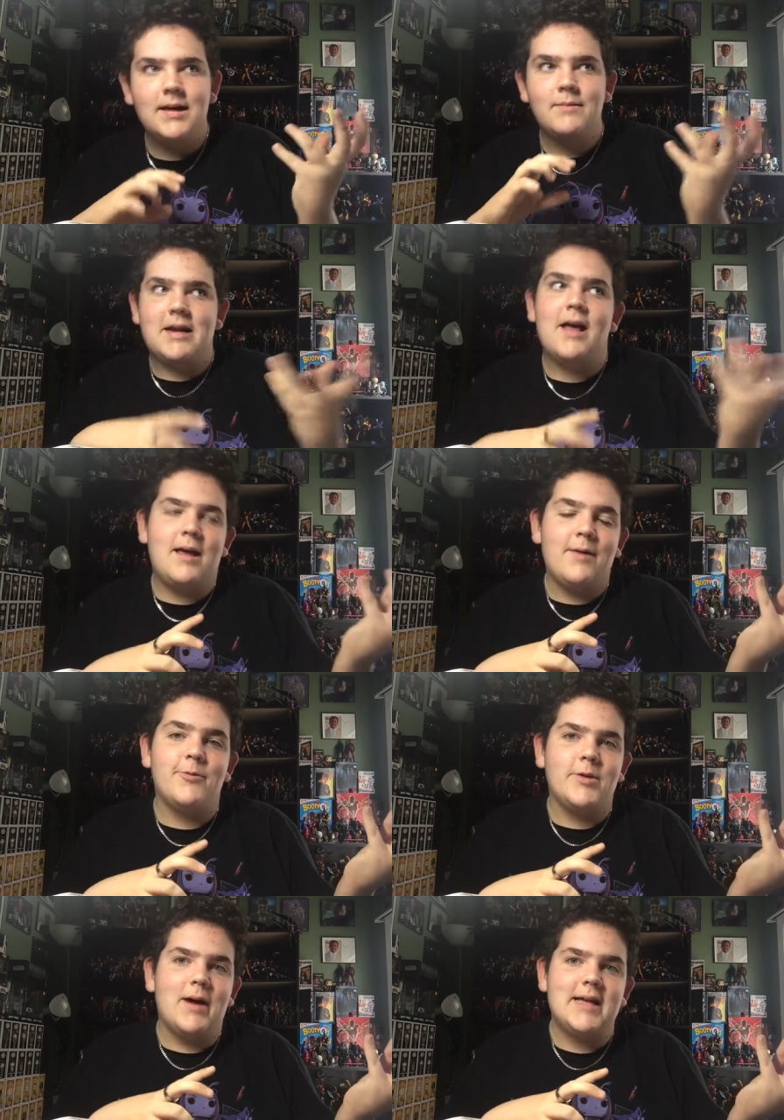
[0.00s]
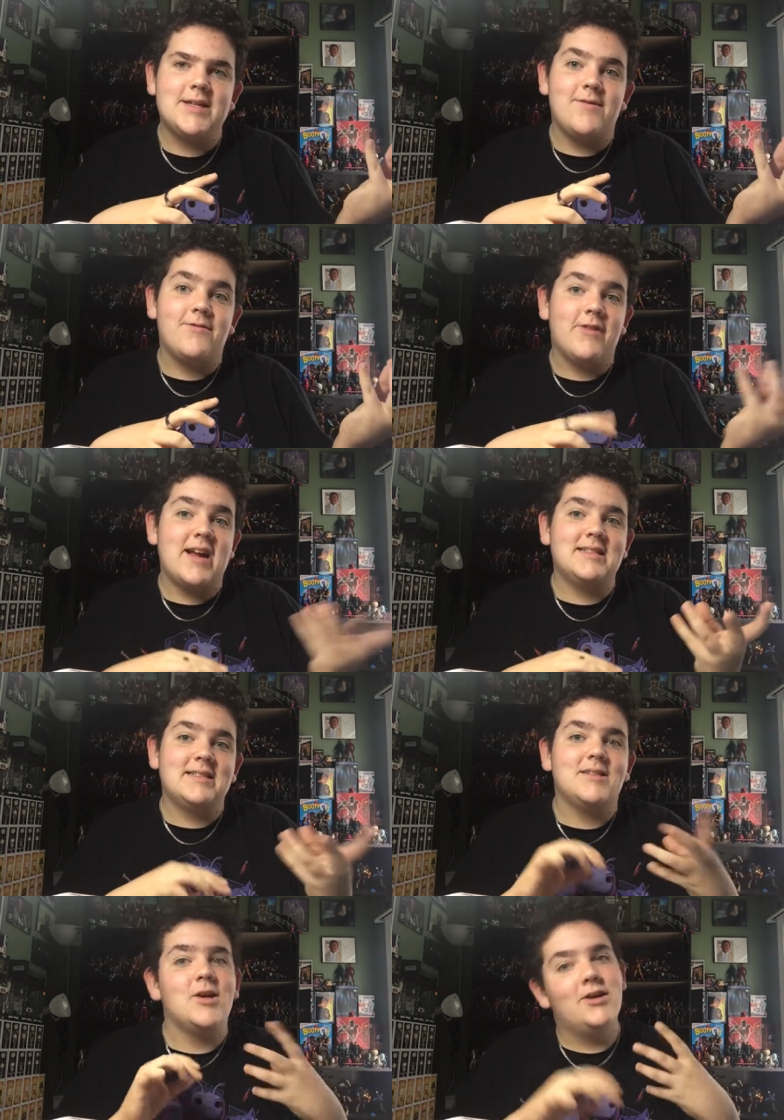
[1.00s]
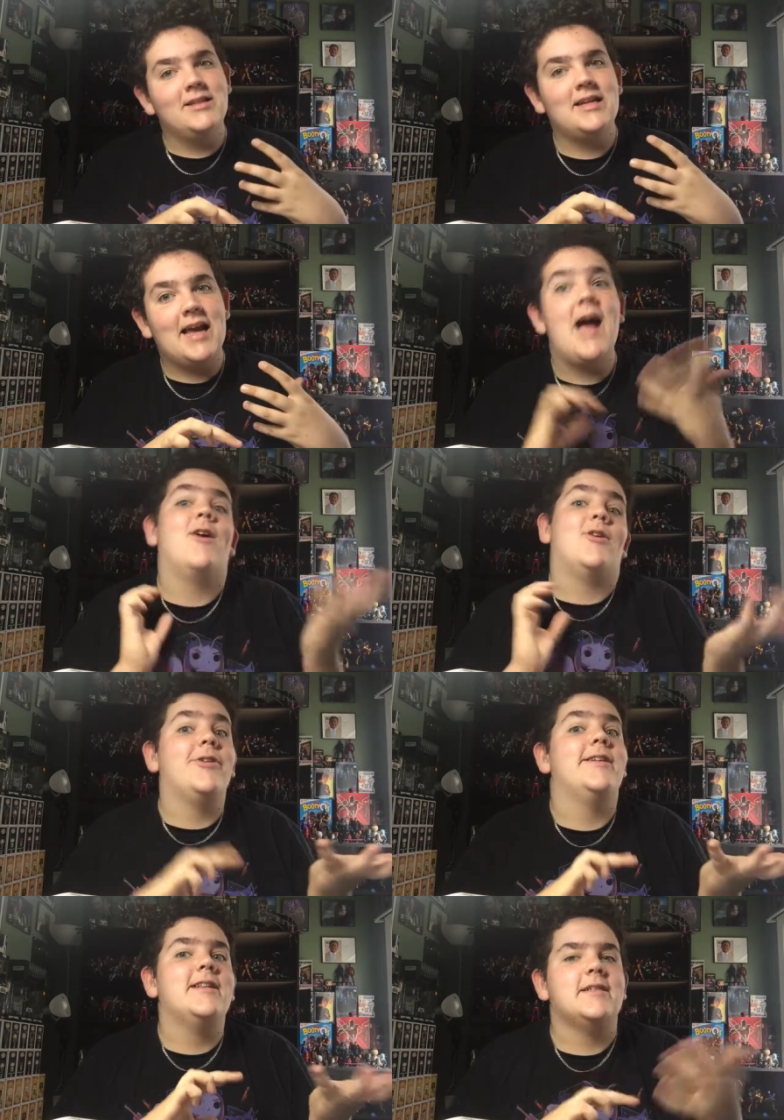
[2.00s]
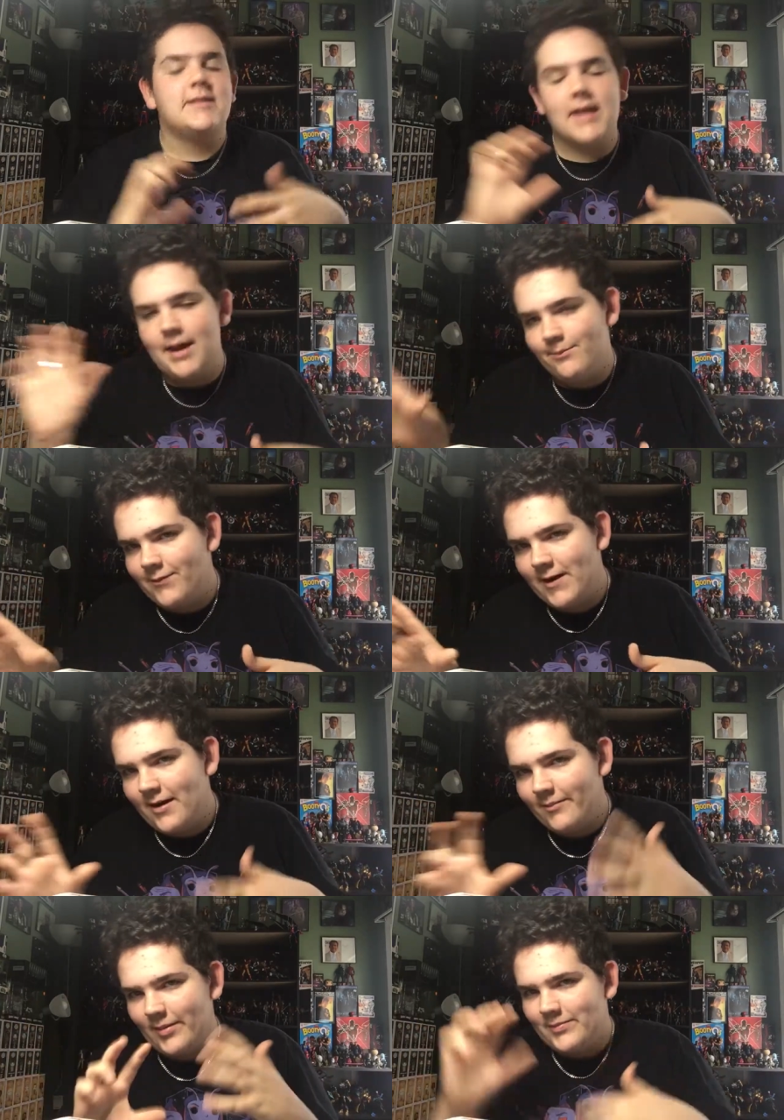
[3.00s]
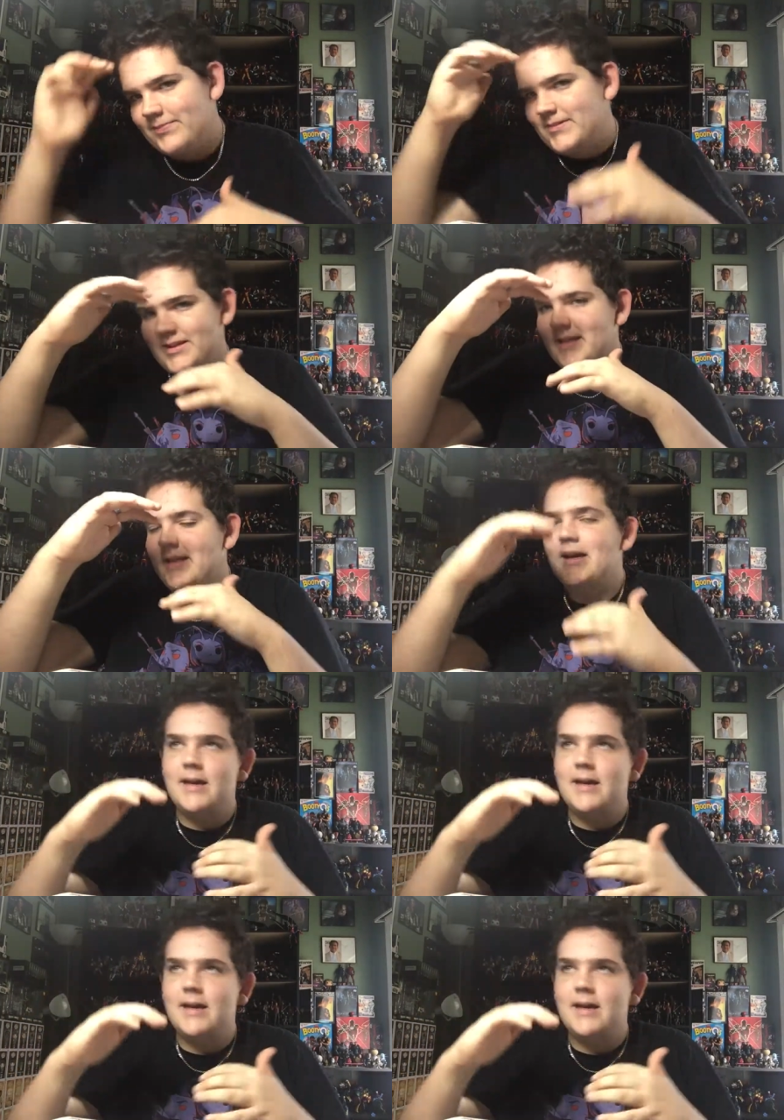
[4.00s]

but now that I'm rewatching Friends and noticing how good it is, I'm I'm just,